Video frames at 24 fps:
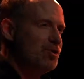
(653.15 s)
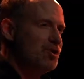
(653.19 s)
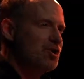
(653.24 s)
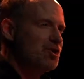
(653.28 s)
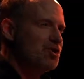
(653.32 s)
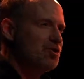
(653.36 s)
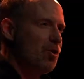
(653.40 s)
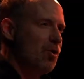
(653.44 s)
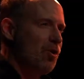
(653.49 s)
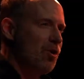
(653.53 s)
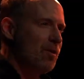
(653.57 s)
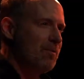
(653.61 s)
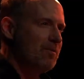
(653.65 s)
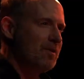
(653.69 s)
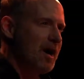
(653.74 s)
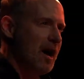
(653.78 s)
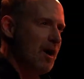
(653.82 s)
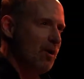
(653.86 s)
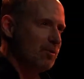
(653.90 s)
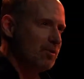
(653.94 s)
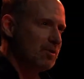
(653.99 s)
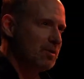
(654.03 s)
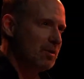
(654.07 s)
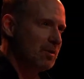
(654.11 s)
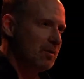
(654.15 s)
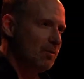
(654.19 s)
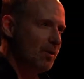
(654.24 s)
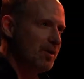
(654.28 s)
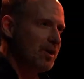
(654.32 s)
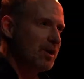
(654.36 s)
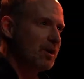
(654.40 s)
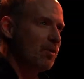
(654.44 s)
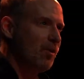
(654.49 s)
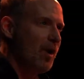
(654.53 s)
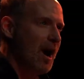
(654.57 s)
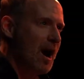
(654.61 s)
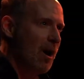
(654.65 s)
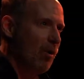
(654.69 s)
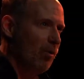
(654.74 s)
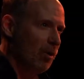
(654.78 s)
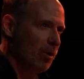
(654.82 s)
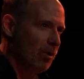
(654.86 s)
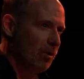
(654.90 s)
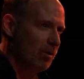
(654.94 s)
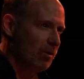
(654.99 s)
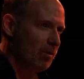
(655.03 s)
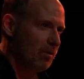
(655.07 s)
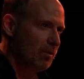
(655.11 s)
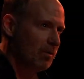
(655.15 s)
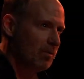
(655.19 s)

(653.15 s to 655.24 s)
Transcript: stormed out with a growl.